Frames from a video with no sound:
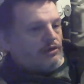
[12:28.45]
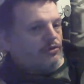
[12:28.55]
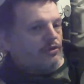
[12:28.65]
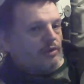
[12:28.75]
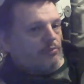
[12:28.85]

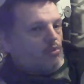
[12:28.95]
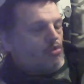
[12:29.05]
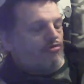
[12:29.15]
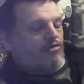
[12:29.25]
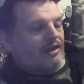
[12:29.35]
you get
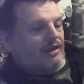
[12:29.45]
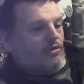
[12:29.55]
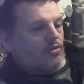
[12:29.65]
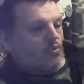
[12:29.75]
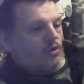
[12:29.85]
more
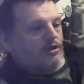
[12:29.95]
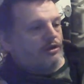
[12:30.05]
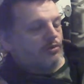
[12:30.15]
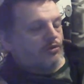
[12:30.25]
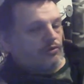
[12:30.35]
credit on one
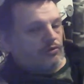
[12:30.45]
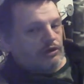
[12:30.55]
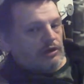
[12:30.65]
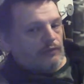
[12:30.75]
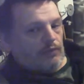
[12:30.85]
than you would
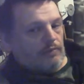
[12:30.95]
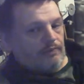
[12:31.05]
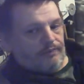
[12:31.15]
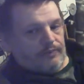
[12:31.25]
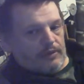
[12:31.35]
on the other one.